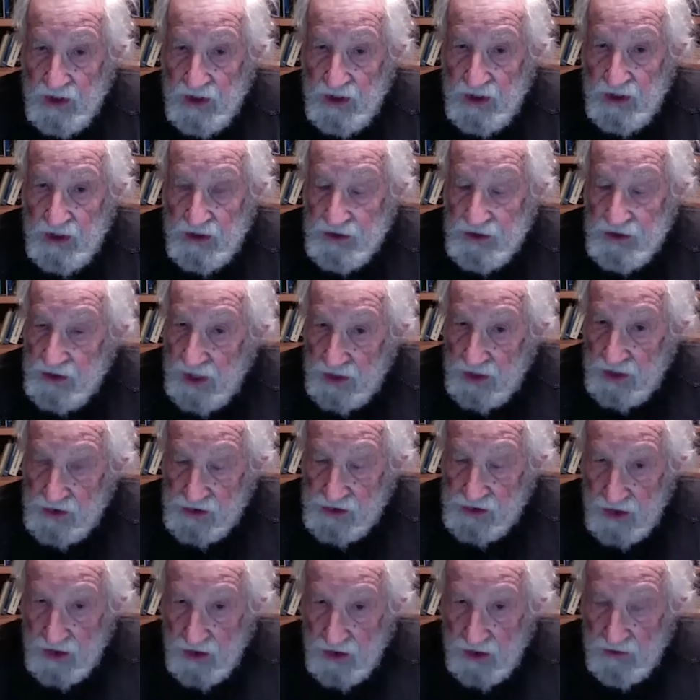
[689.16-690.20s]
It's
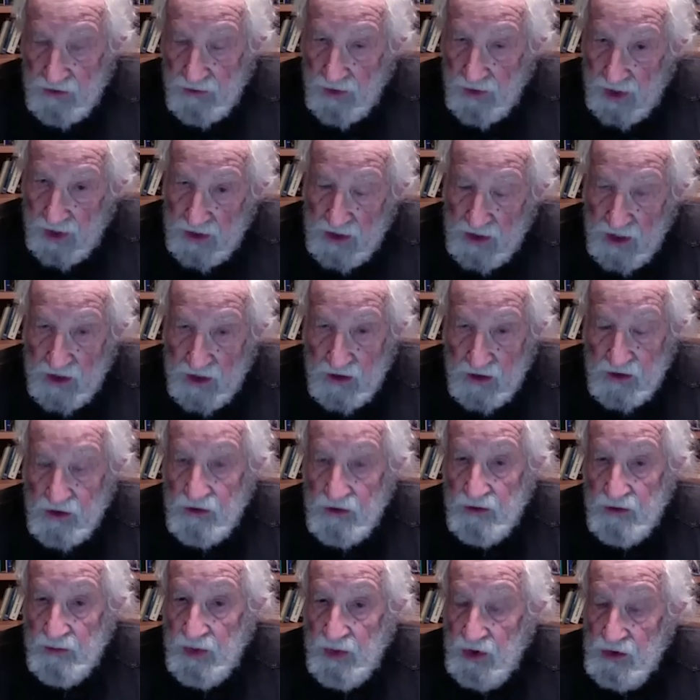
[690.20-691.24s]
necessary right now to
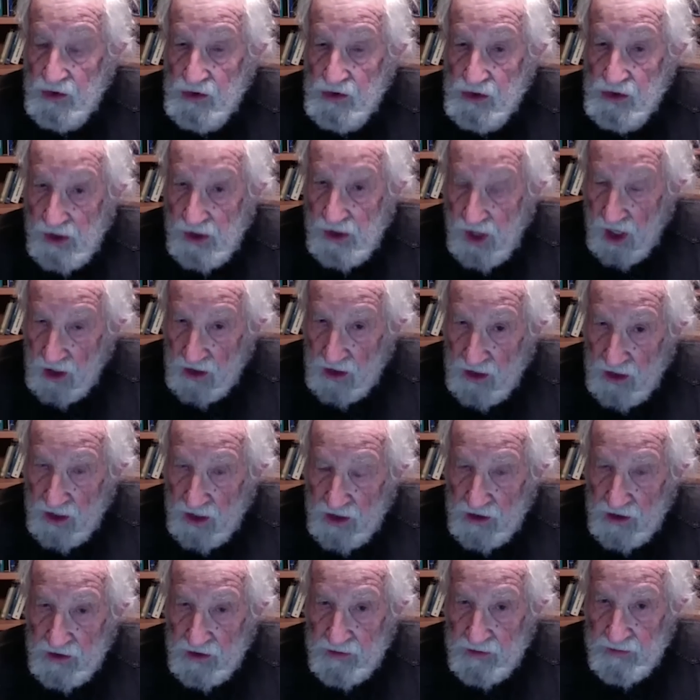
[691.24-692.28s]
impose a
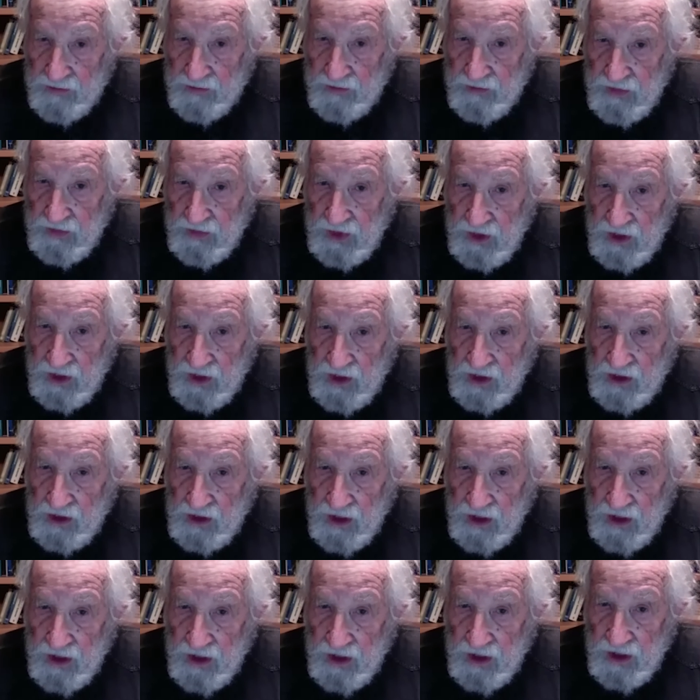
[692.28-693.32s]
lockdown,
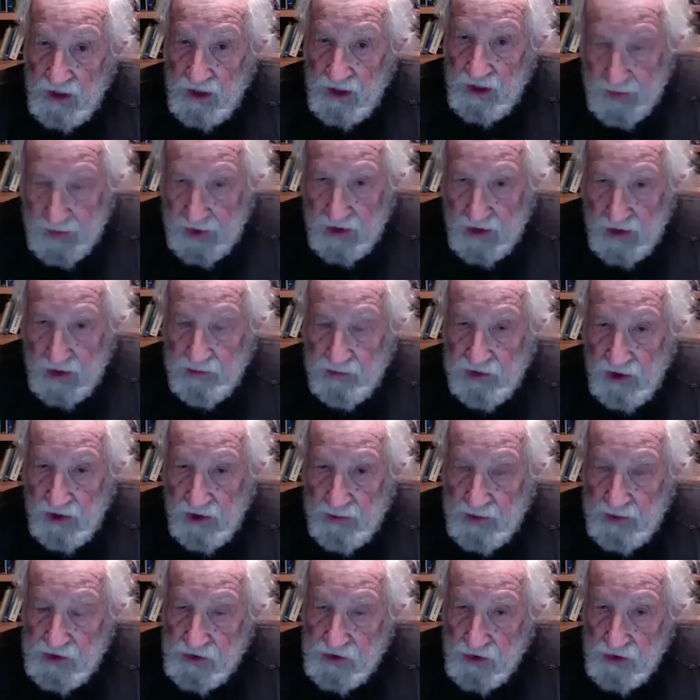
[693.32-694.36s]
not open it
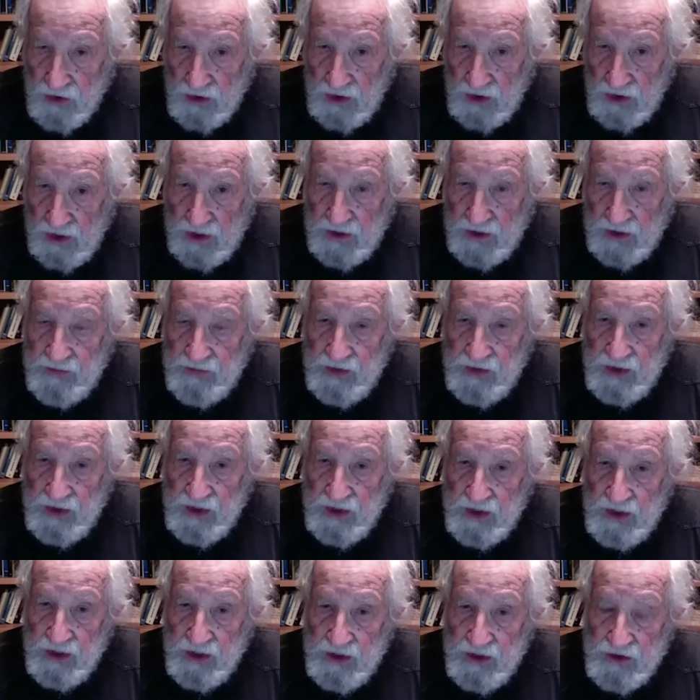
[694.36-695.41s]
prematurely,
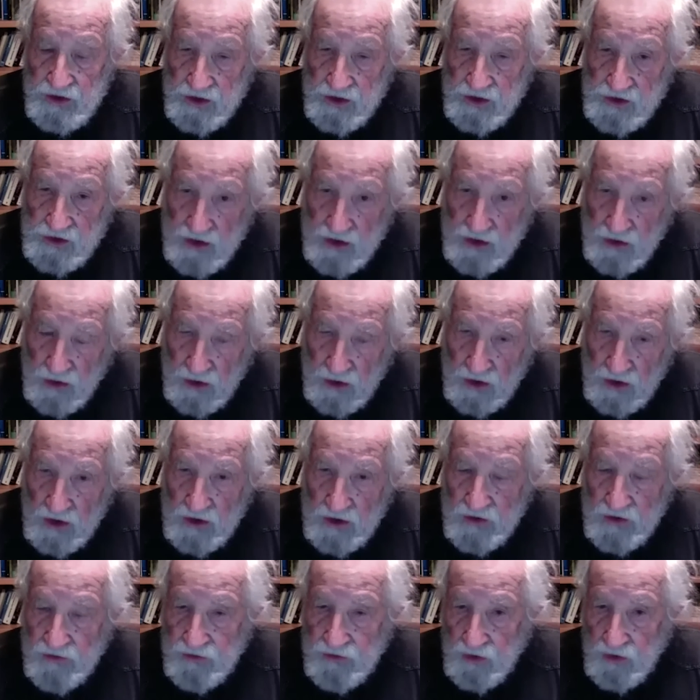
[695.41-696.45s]
just in order to
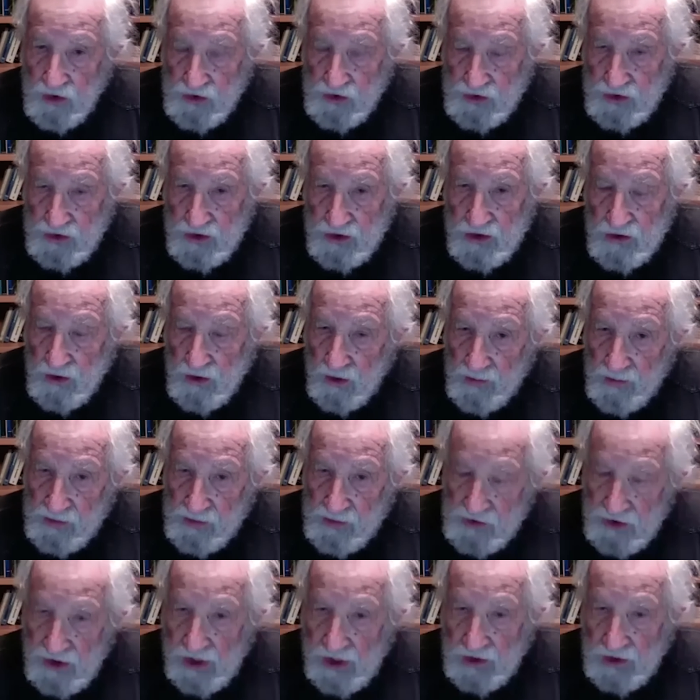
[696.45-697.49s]
foster Trump's
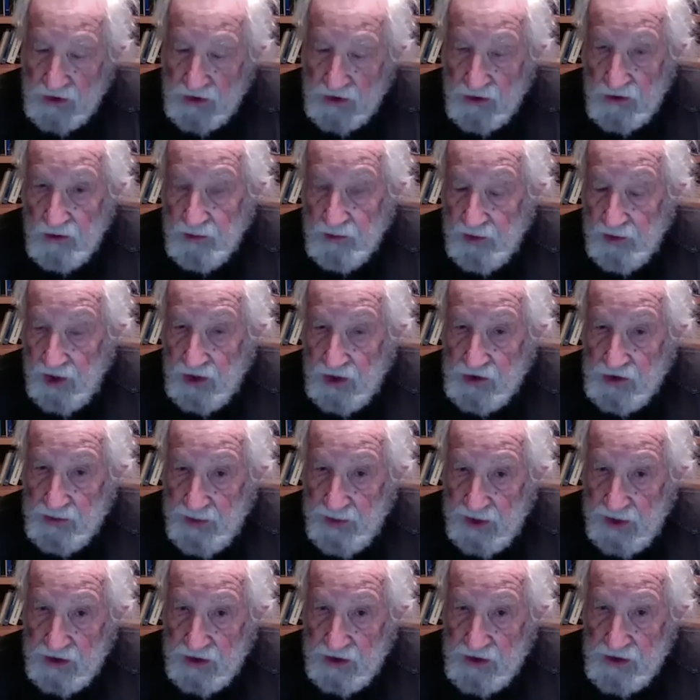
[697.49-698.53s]
electoral
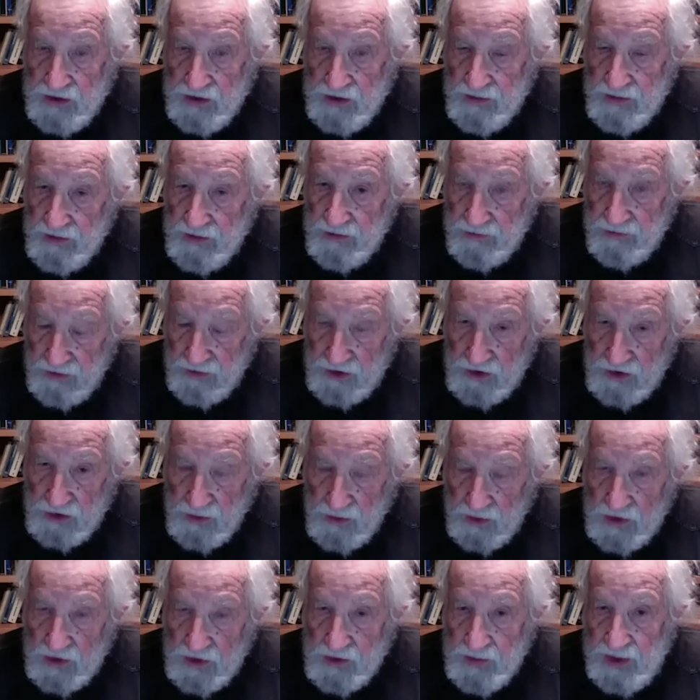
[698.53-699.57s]
prospects, which is
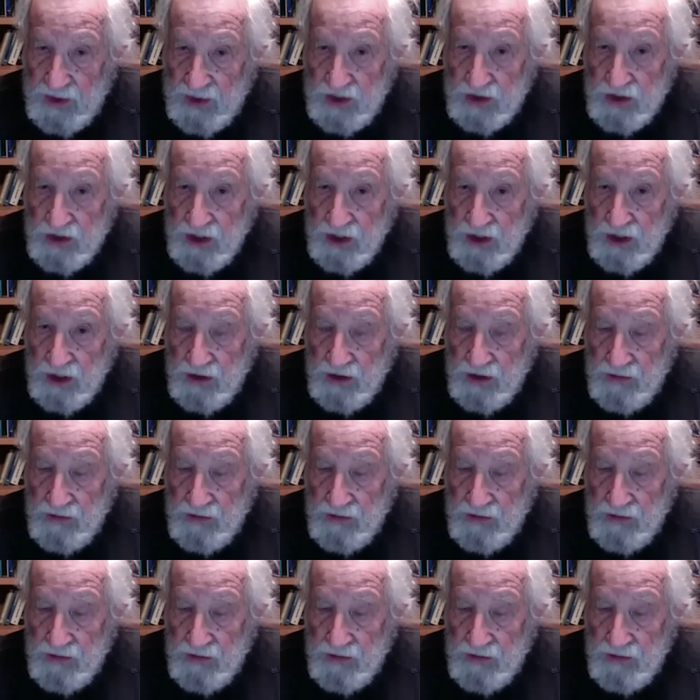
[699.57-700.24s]
what's being done.